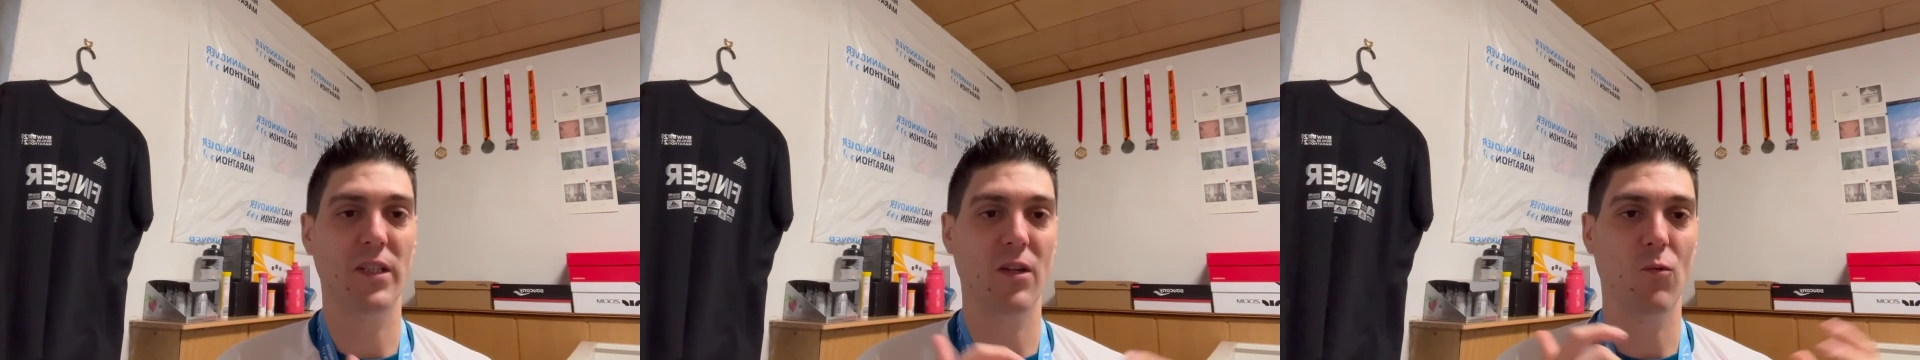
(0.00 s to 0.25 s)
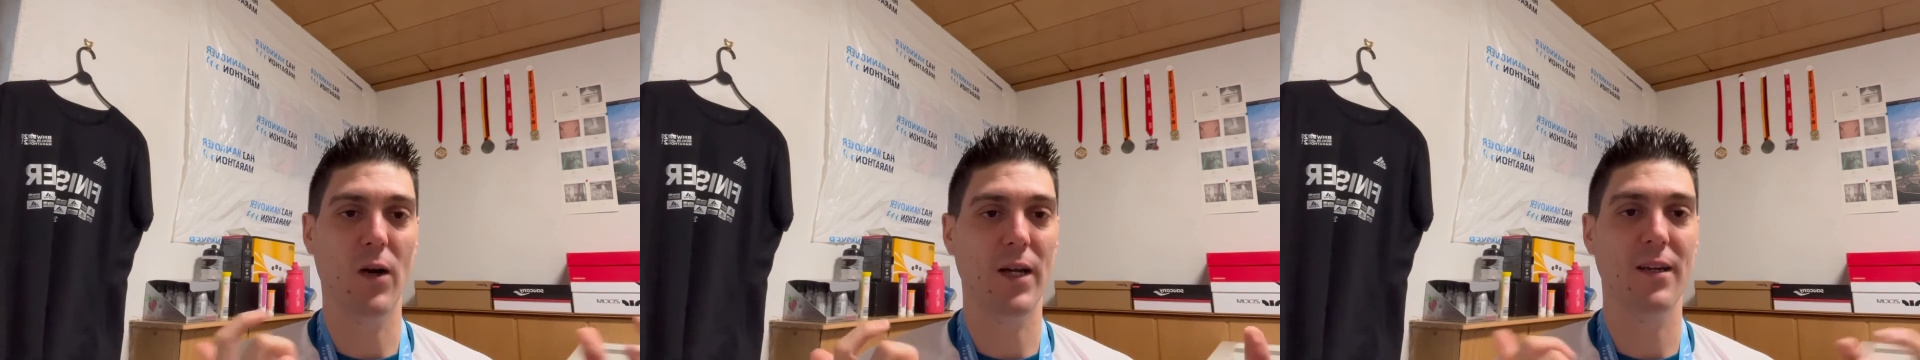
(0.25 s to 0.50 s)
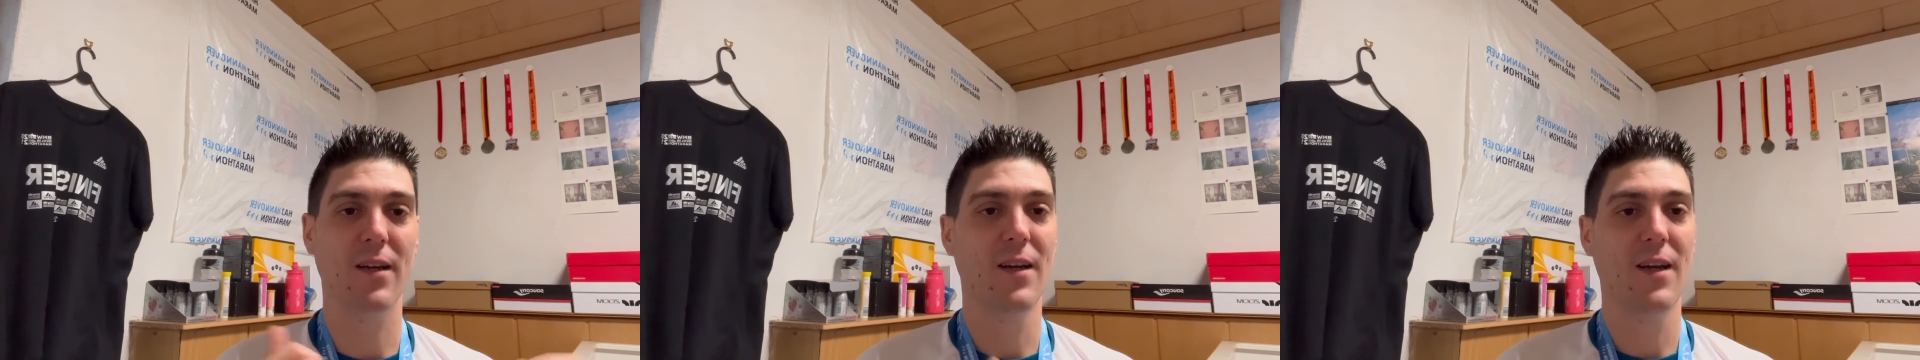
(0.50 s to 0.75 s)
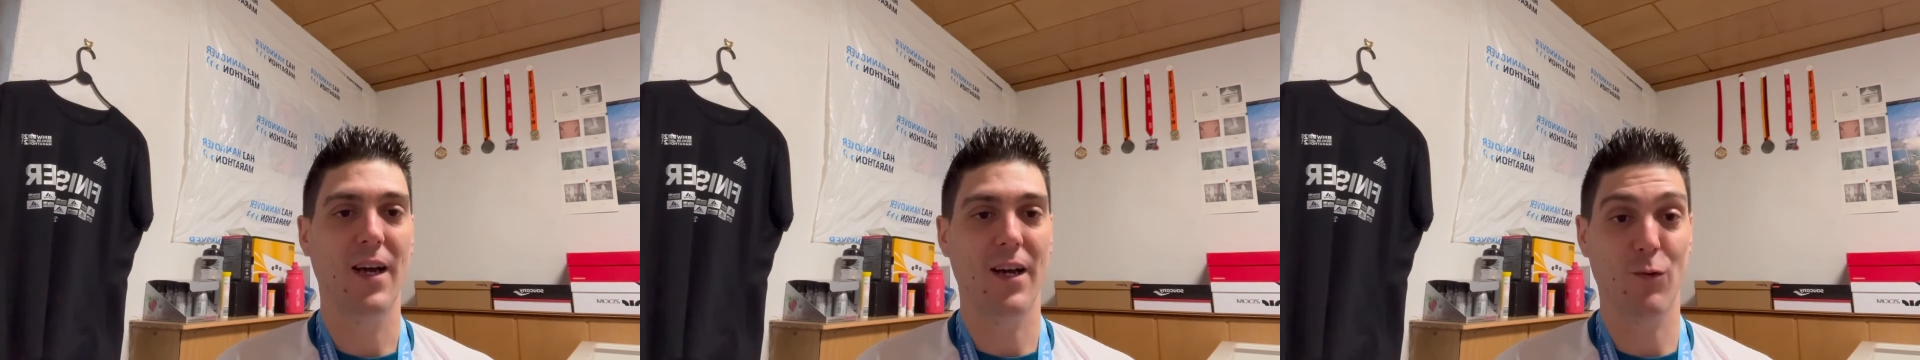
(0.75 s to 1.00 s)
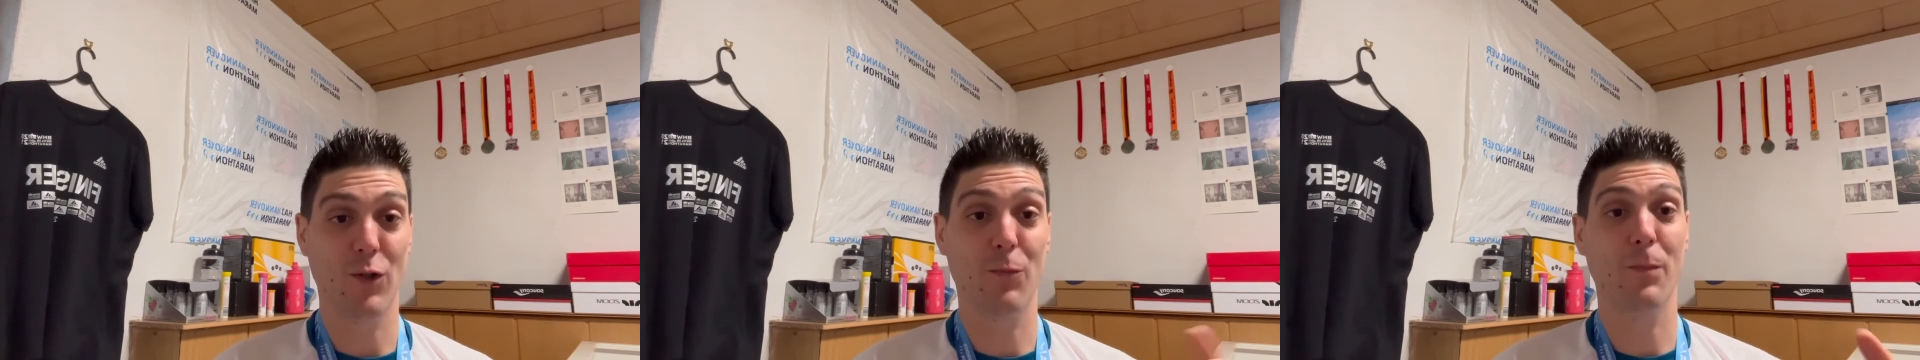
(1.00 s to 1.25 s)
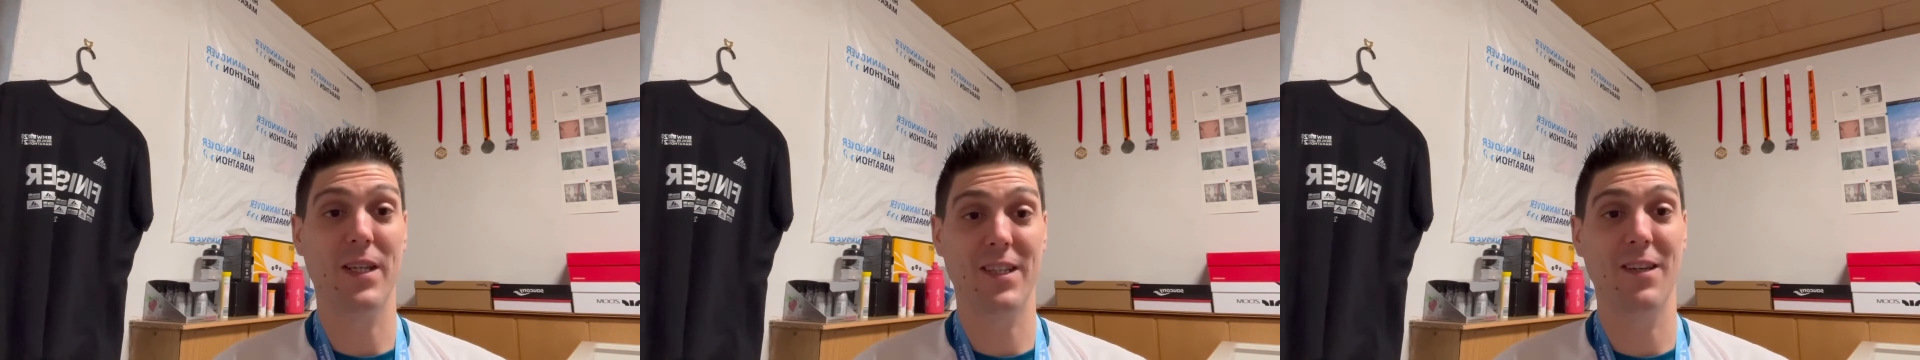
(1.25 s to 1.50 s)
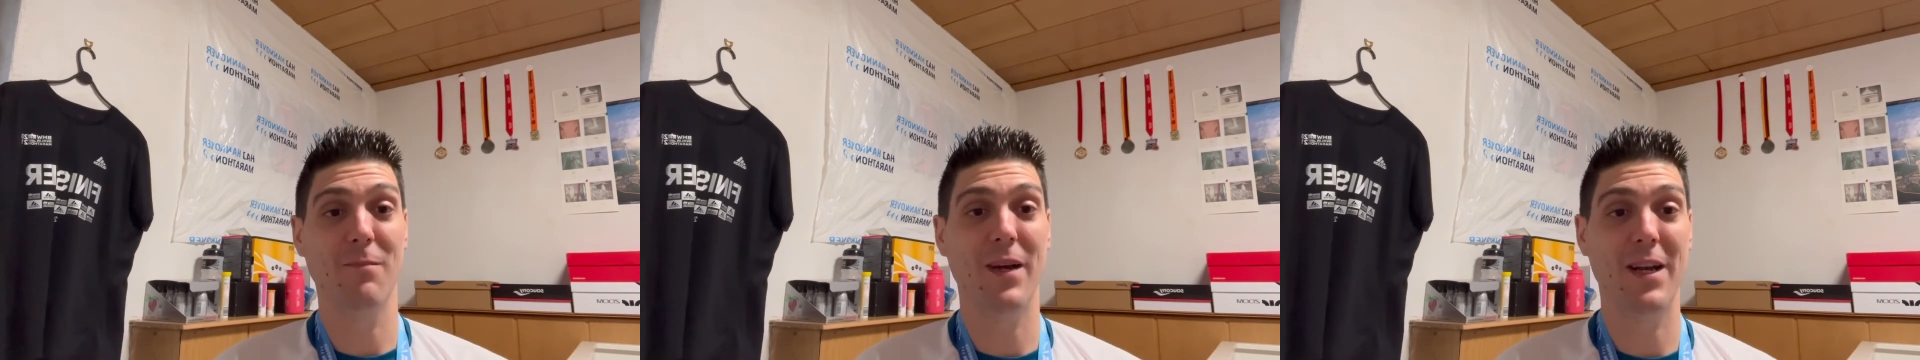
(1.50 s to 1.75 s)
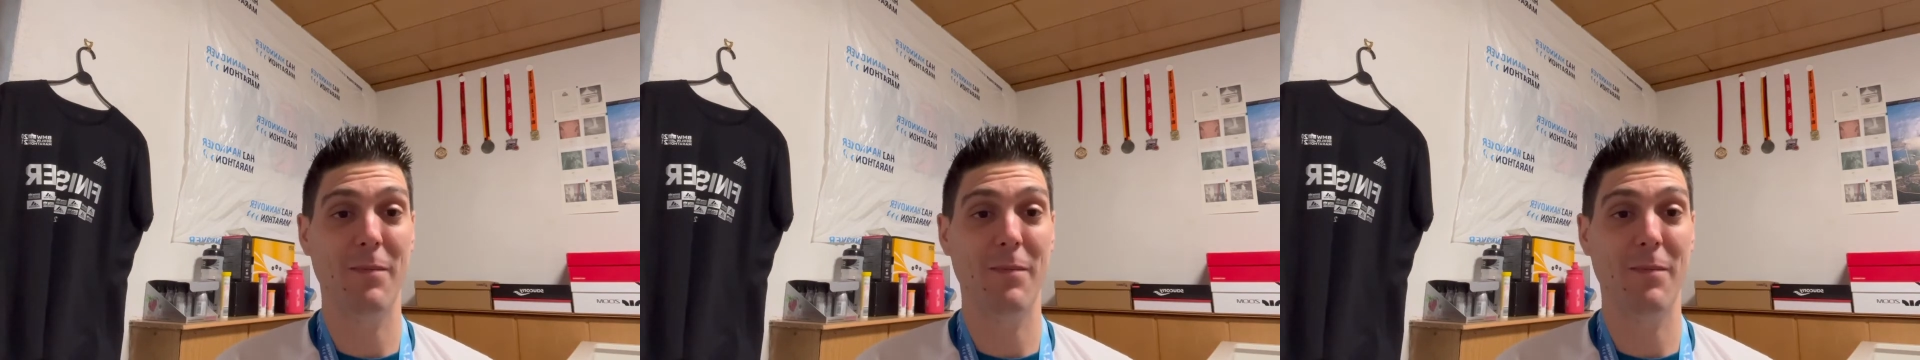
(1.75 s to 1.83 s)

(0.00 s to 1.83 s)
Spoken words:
21, I was passing many